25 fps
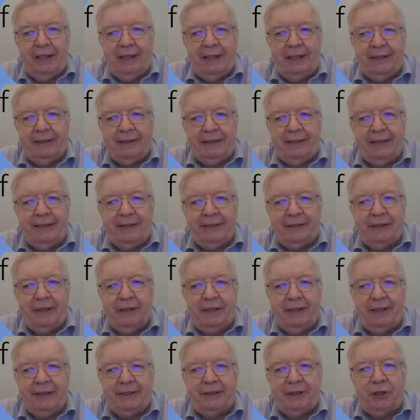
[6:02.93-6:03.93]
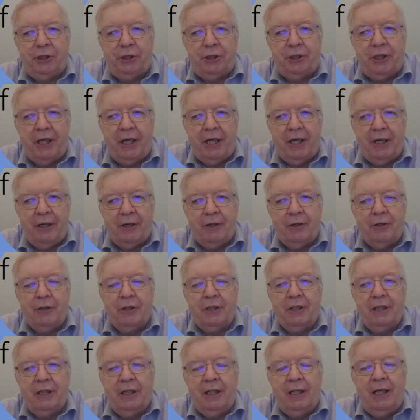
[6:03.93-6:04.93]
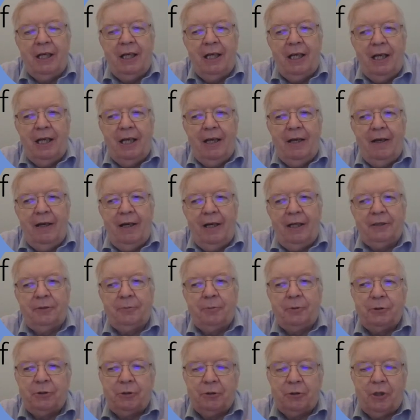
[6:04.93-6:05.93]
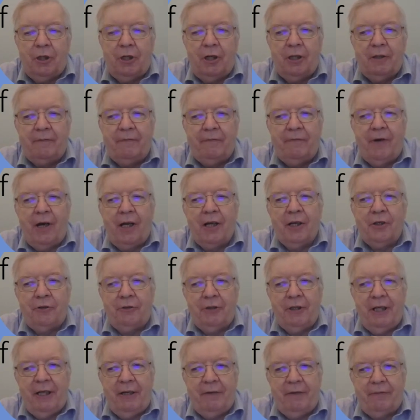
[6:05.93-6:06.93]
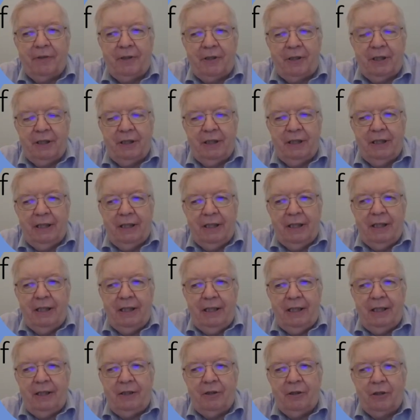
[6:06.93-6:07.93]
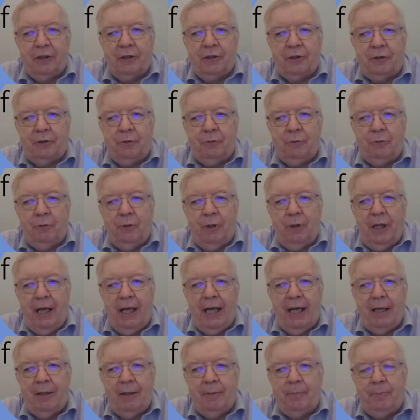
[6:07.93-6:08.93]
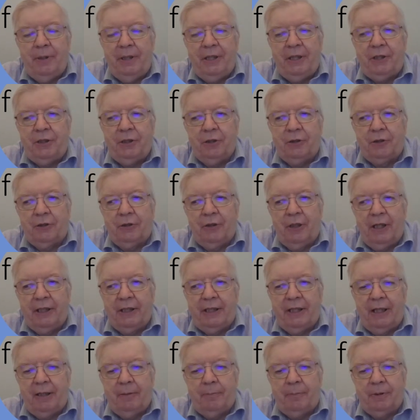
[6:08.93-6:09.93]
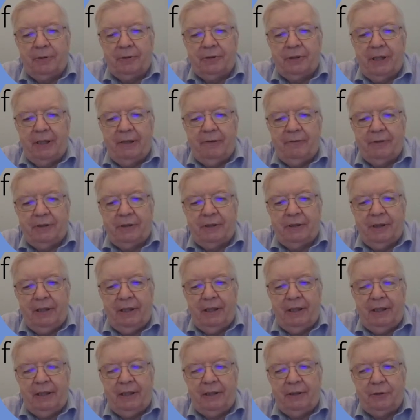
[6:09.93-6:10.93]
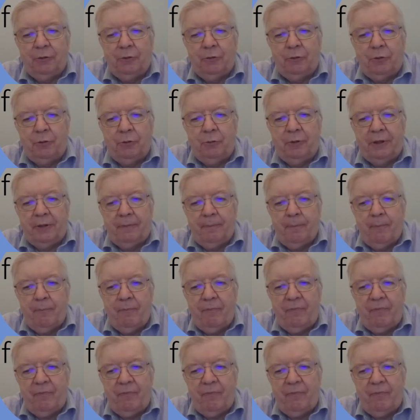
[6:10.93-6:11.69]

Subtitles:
is this shared, I suppose you call it voluntary effort, in order to help each other and help ourselves in so doing.